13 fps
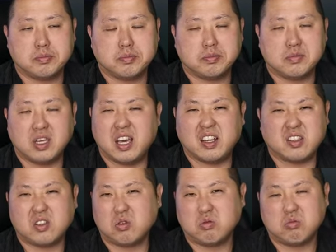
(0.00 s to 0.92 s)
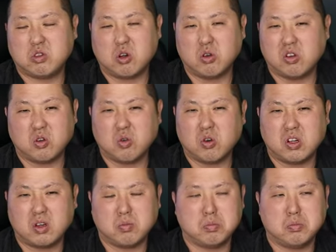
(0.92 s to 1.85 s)
yeah, don't ignore
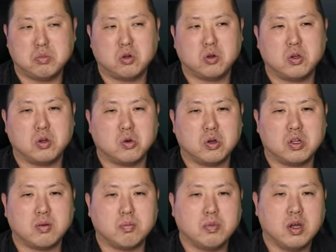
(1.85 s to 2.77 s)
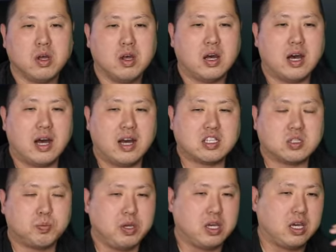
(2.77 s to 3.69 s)
them. Don't ignore them.
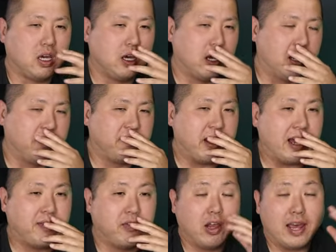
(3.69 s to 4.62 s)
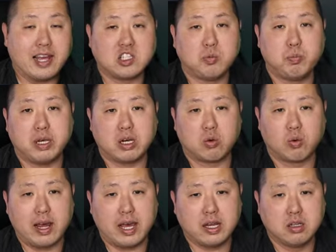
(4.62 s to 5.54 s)
Speaking of Avalanche, Big
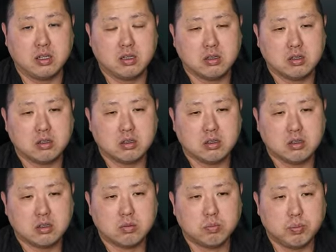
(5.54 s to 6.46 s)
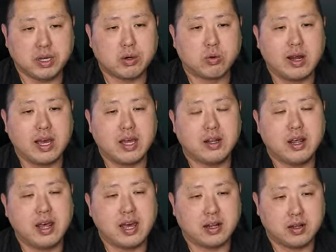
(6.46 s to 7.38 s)
Red had
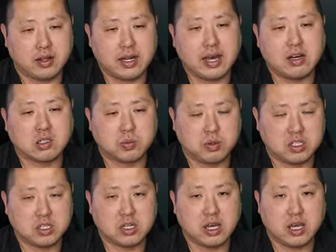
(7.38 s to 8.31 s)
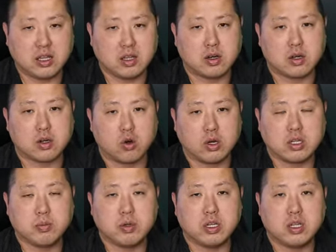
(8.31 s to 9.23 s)
an announcement today. They're going
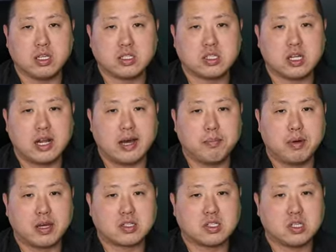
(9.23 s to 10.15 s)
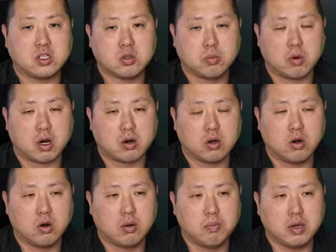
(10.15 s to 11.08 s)
to be listed on MEXC
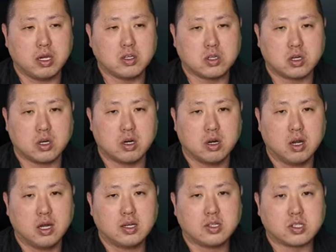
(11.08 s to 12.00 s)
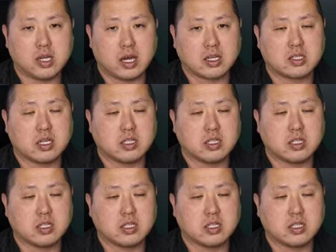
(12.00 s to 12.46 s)
tomorrow, a major sex. That's